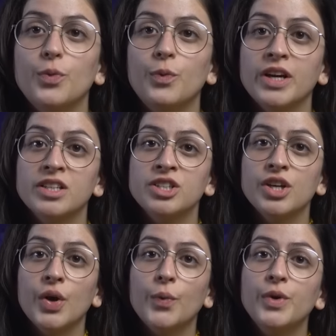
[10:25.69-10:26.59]
which
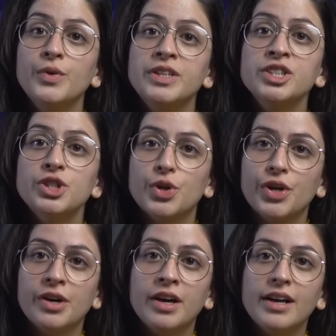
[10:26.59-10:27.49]
will
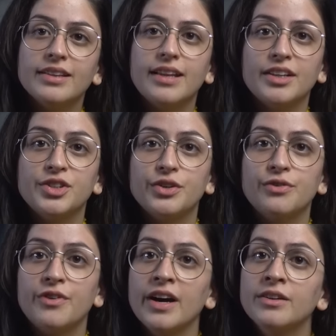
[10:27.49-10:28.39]
ensure that your
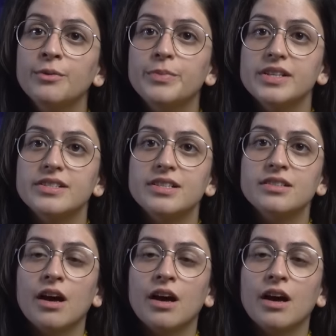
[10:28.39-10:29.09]
final pieces